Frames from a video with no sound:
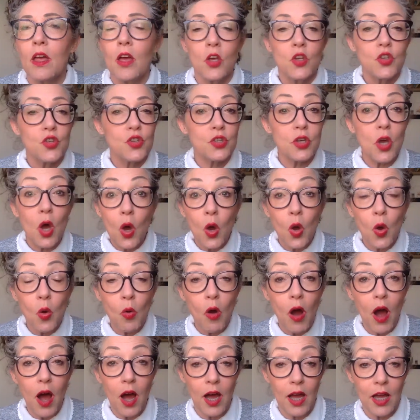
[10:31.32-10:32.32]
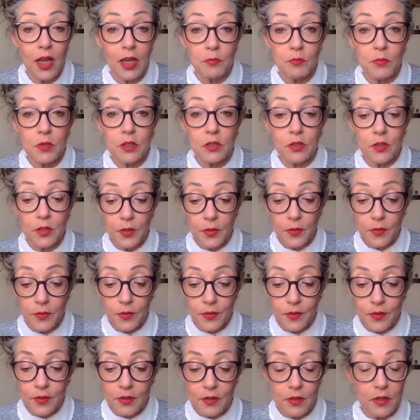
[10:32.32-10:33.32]
so I'm a
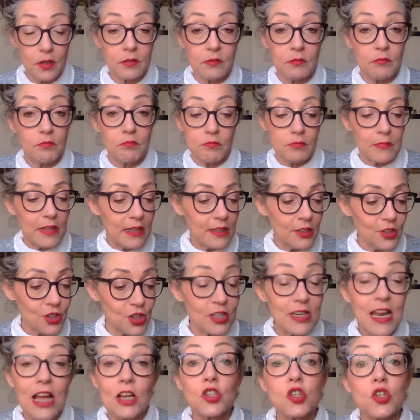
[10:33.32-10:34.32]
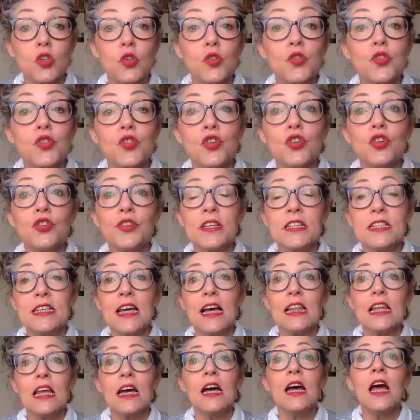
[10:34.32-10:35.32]
international
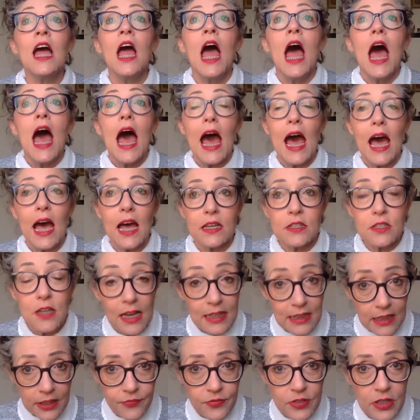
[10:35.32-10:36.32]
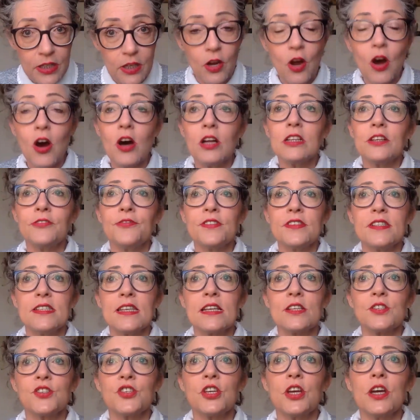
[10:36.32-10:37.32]
storyteller and I lived in Ghana for
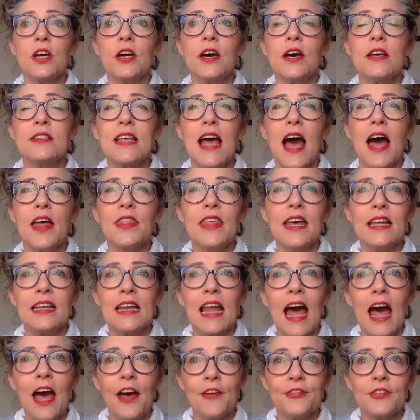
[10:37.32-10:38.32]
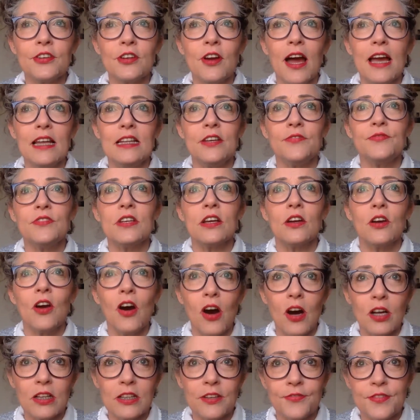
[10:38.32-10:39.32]
6 years, and then after I lived in
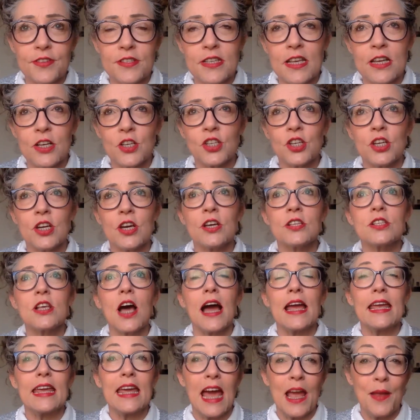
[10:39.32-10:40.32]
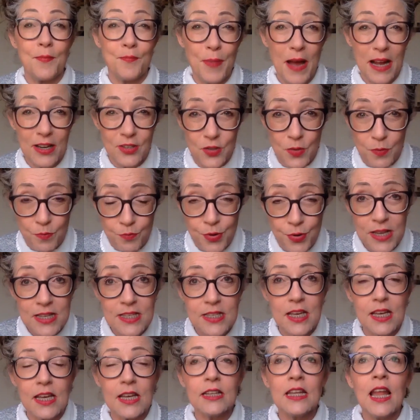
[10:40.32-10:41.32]
Ghana for 6 years I came back to
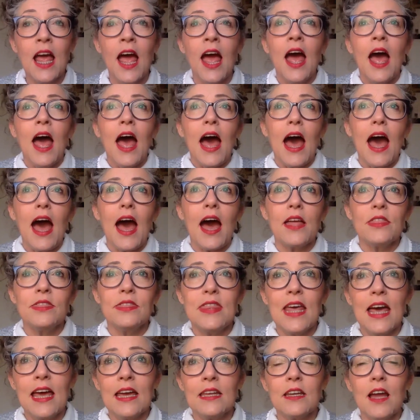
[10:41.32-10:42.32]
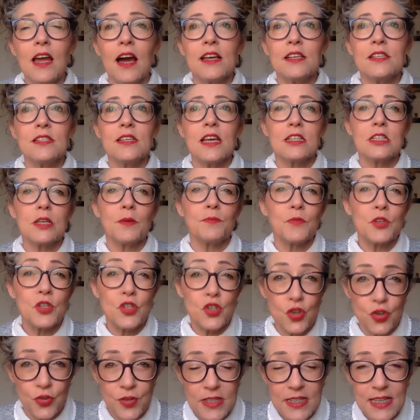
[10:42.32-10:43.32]
Britain, and then I set up the
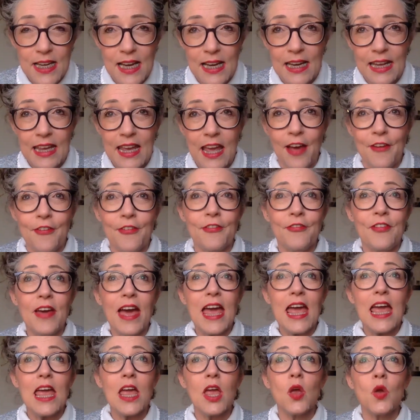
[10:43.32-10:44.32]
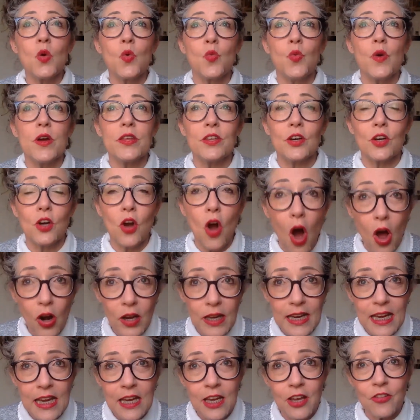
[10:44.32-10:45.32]
storytelling cafe with a
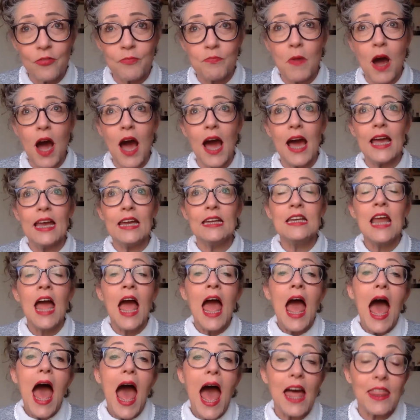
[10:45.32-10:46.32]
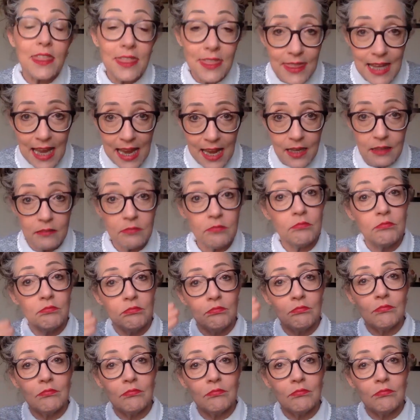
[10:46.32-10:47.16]
colleague of mine, and then.